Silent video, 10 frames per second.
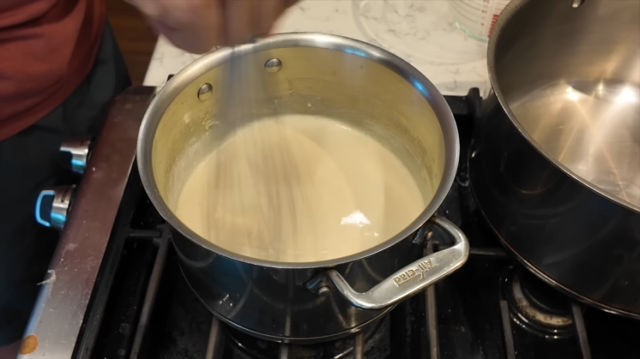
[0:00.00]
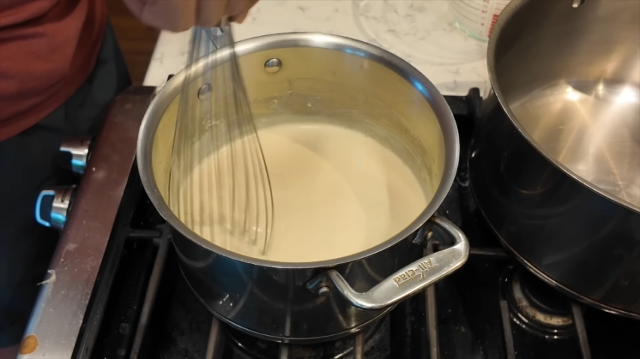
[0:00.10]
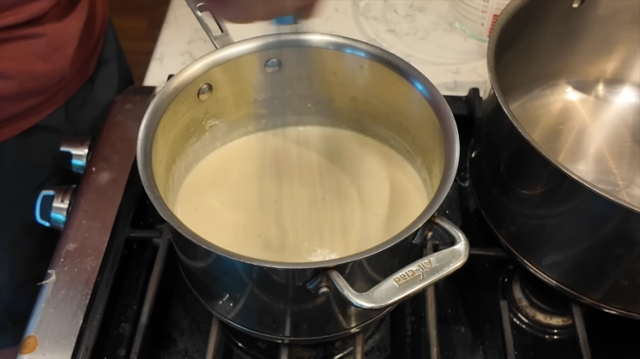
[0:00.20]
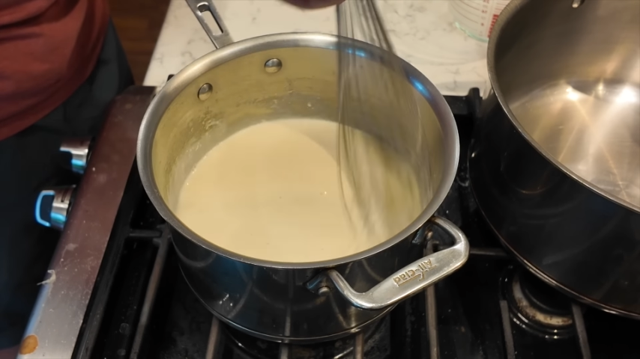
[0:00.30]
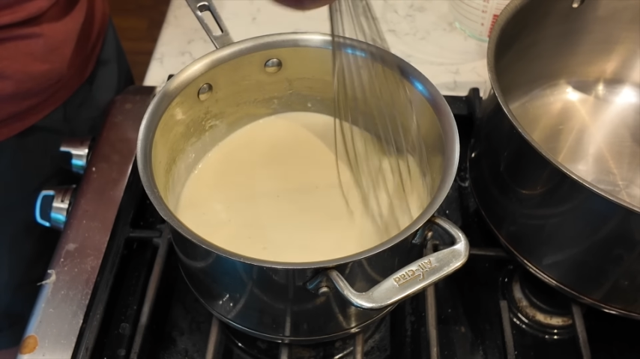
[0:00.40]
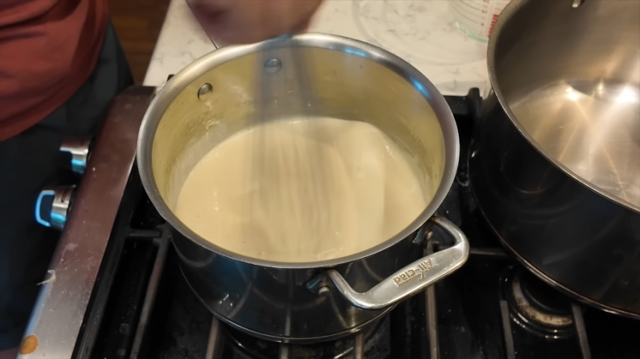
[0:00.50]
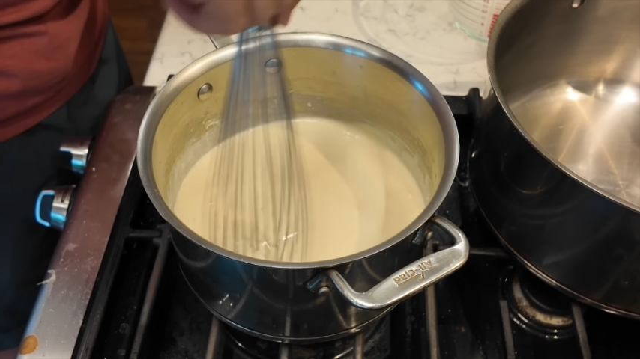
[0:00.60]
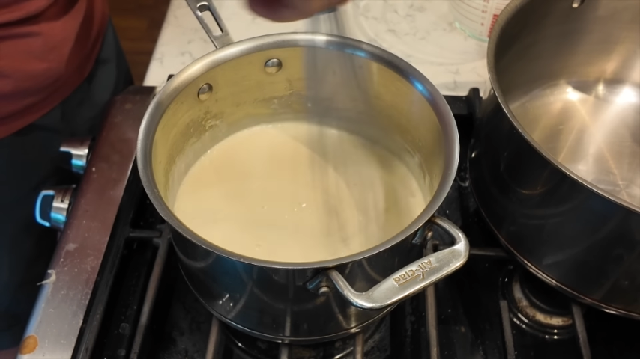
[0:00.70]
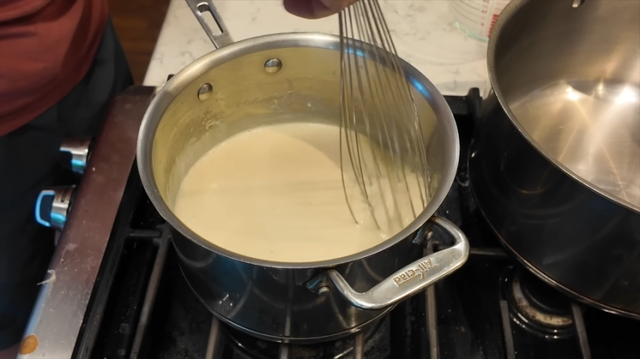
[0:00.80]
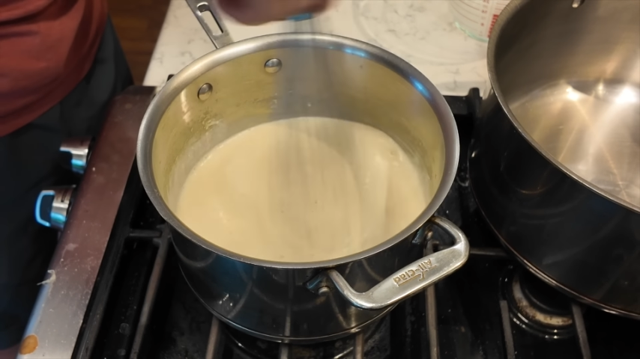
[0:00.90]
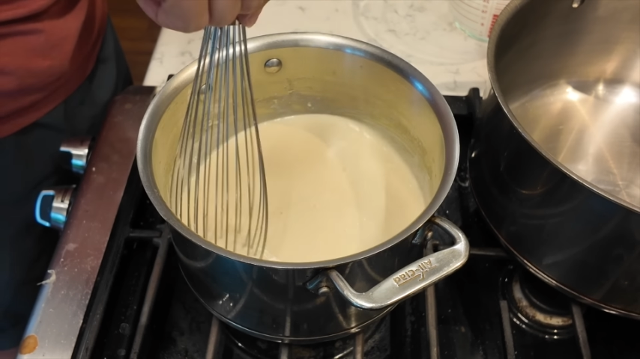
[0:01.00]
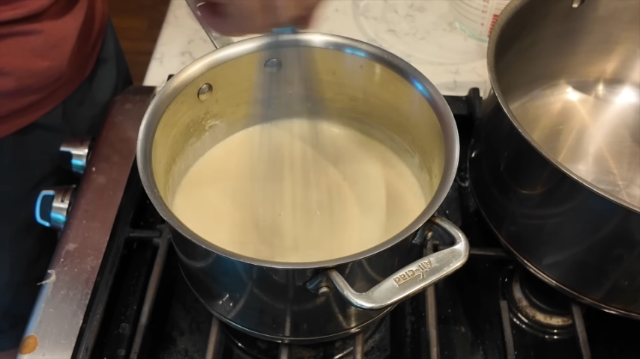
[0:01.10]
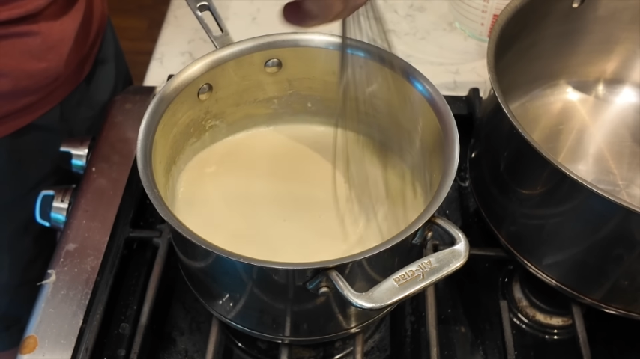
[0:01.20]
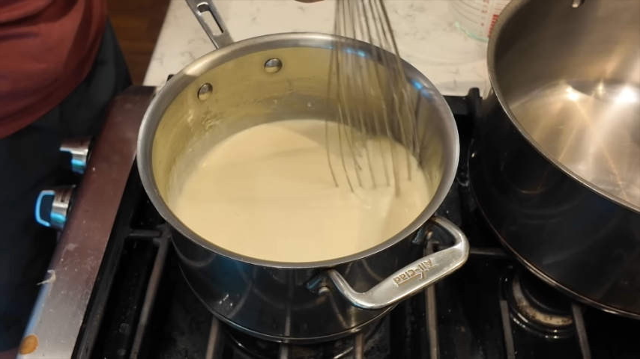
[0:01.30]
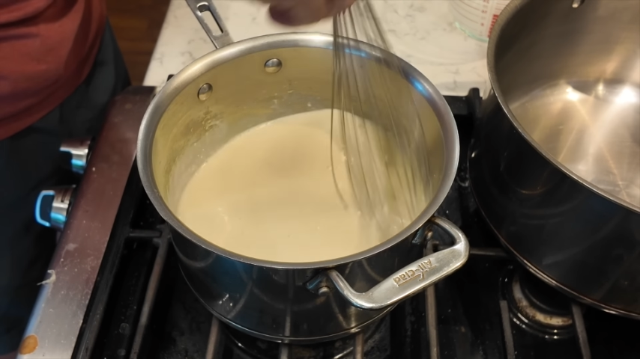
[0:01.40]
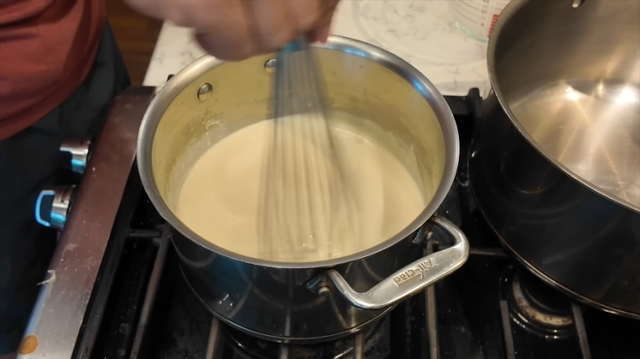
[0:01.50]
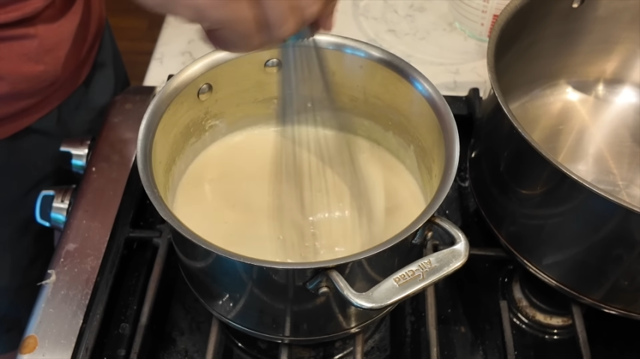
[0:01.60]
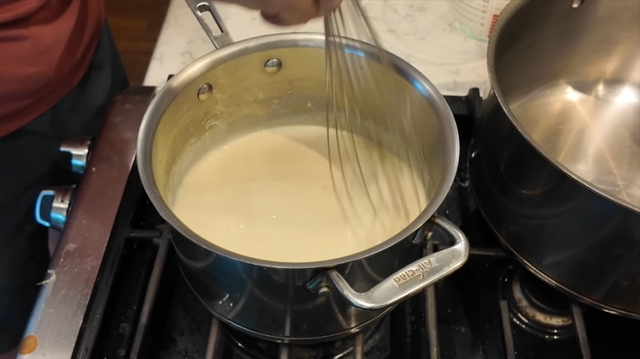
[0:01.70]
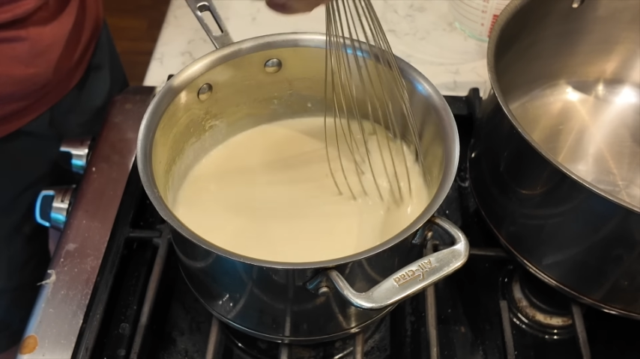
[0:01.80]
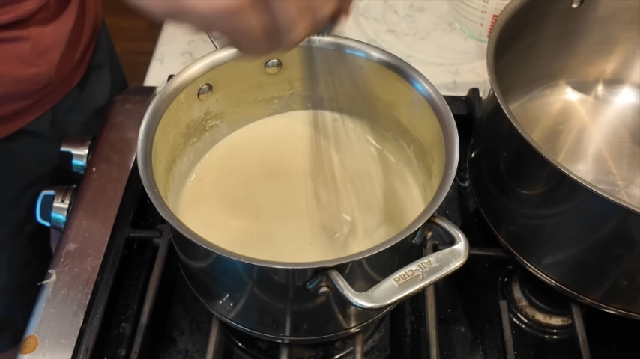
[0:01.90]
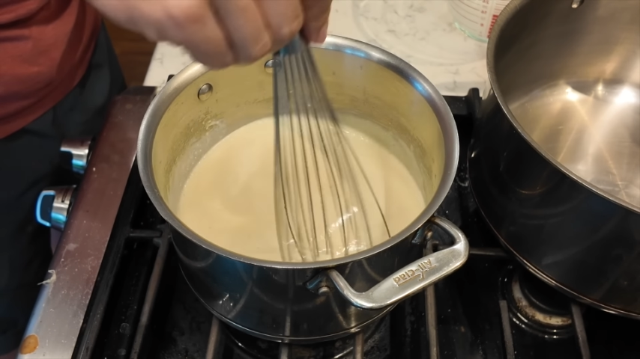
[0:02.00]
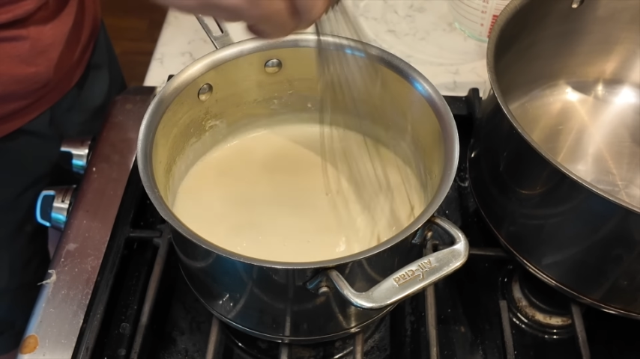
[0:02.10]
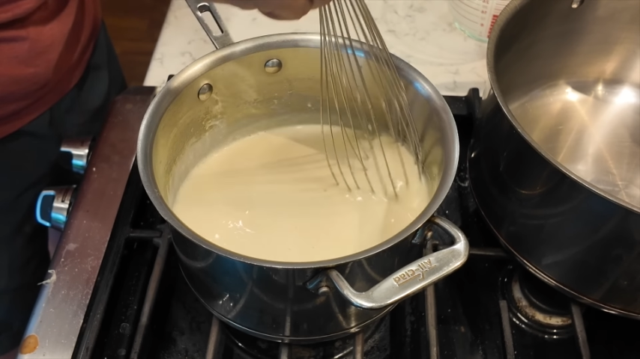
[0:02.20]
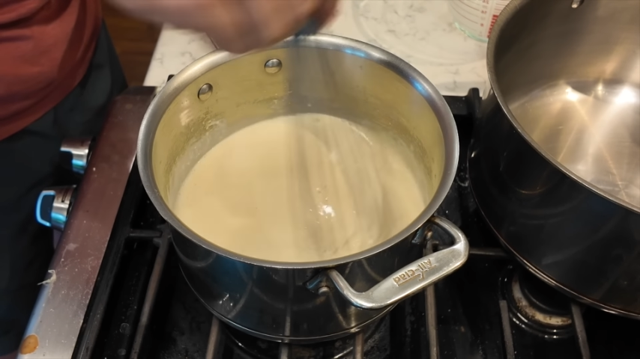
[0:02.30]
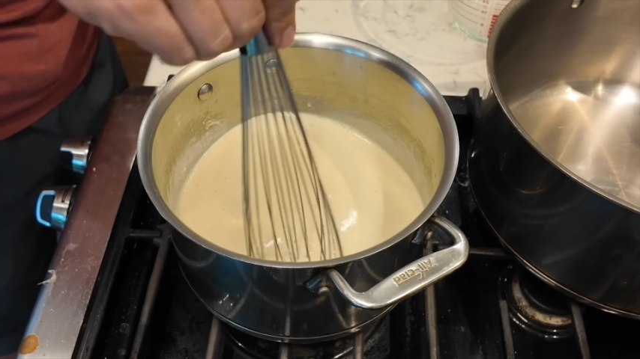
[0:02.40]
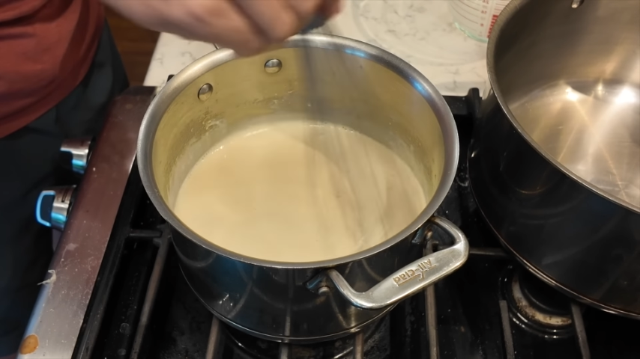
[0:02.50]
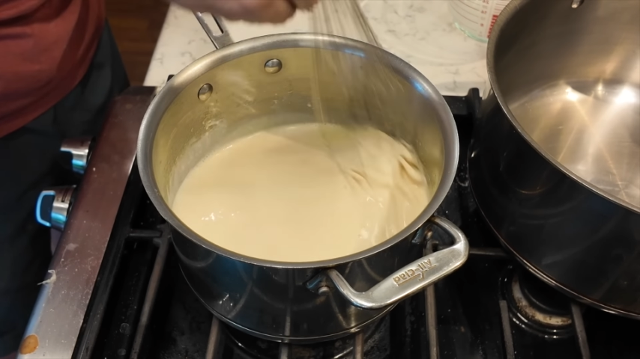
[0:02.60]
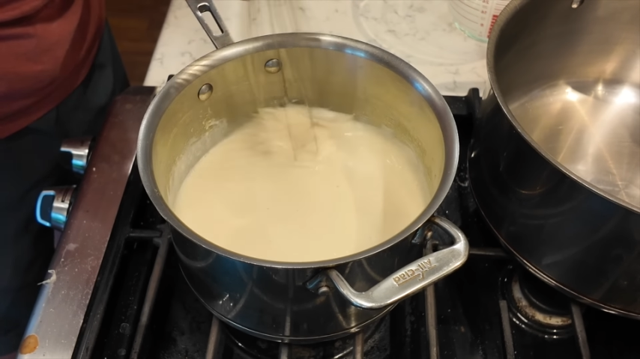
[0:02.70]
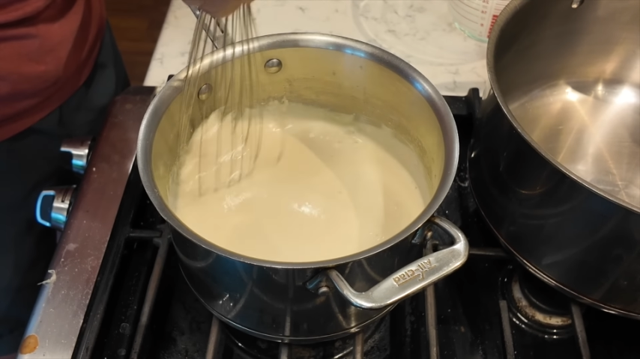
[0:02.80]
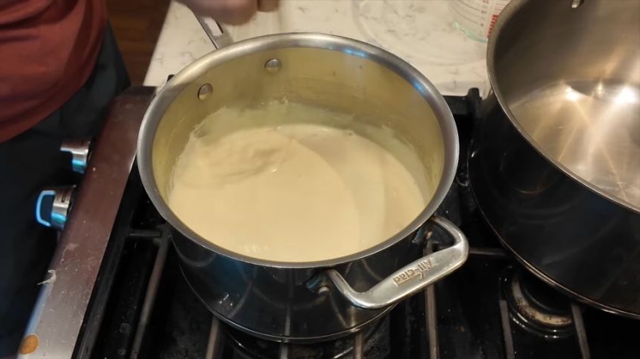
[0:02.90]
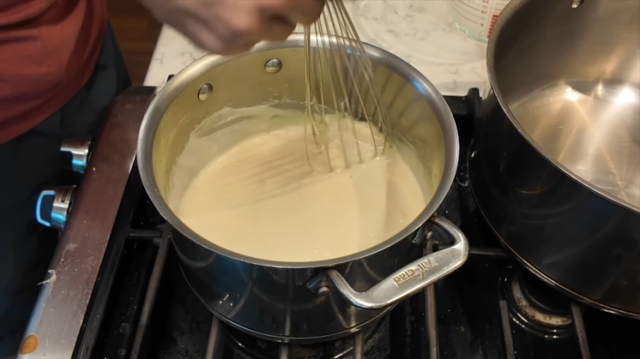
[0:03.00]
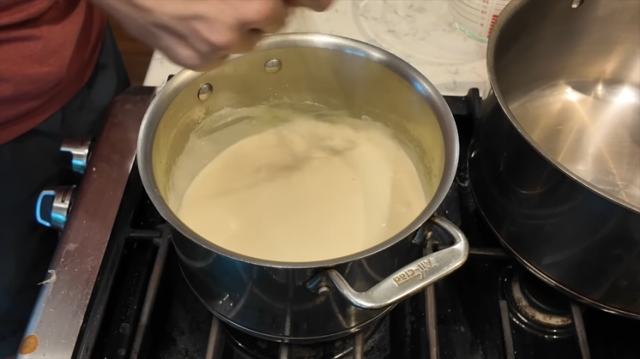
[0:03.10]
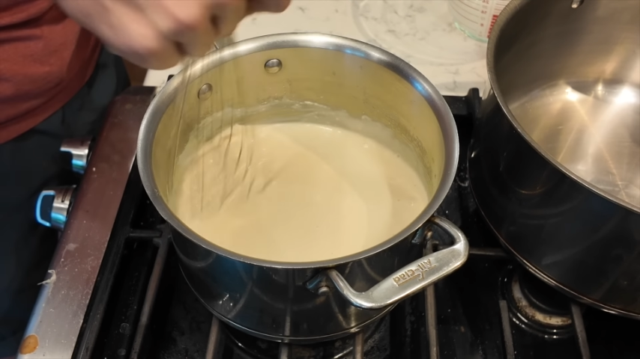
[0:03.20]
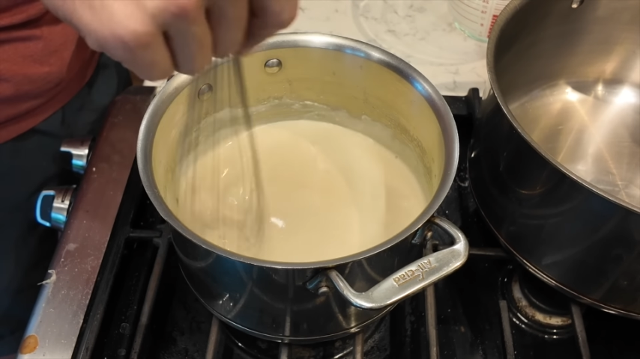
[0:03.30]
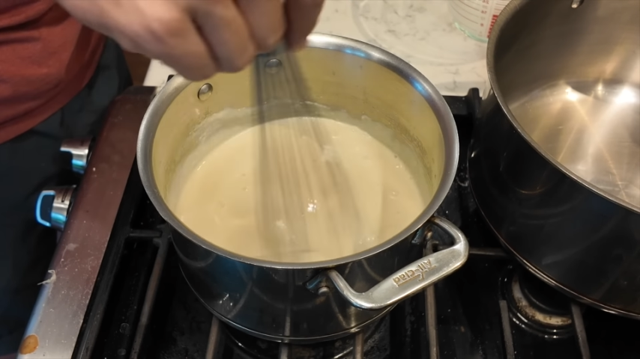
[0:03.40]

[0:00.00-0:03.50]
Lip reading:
[unreadable: no face in view]